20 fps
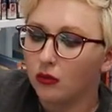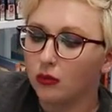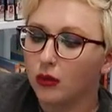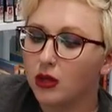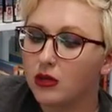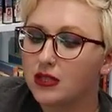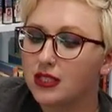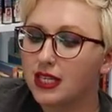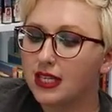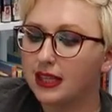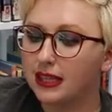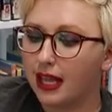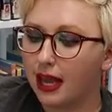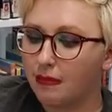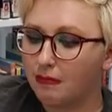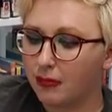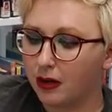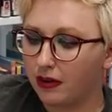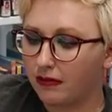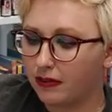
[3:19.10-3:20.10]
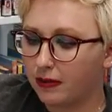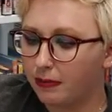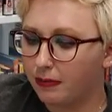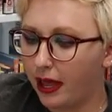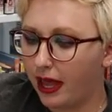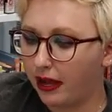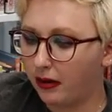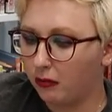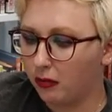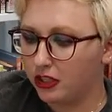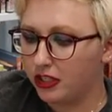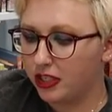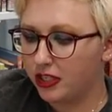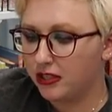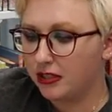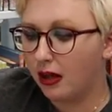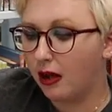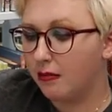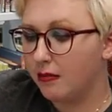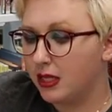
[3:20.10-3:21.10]
Rosie leapt off the bed when she
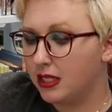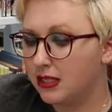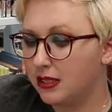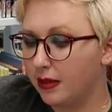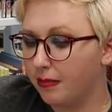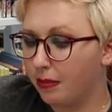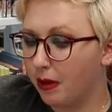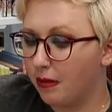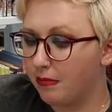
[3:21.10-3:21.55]
saw me slip